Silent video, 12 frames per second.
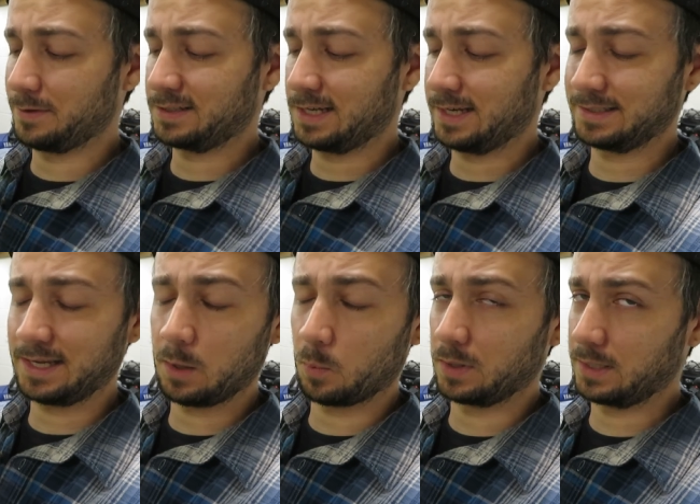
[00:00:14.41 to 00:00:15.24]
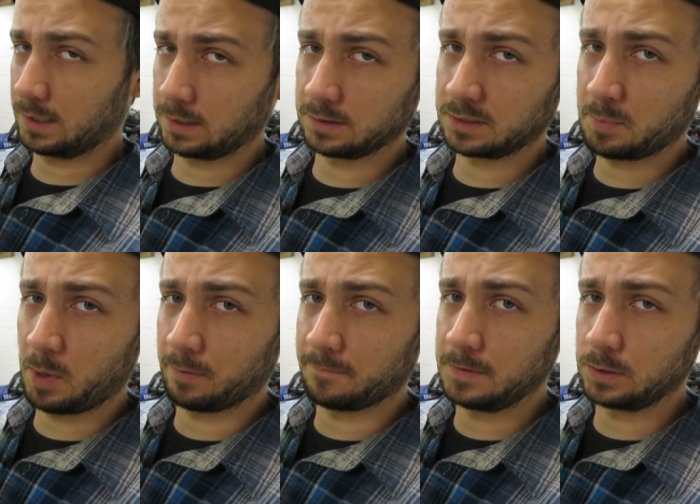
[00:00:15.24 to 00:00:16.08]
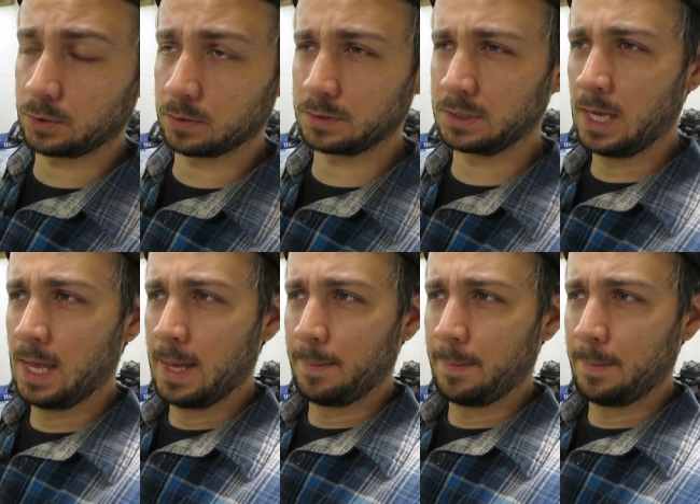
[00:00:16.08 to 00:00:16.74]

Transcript: This has a ridiculous amount of features,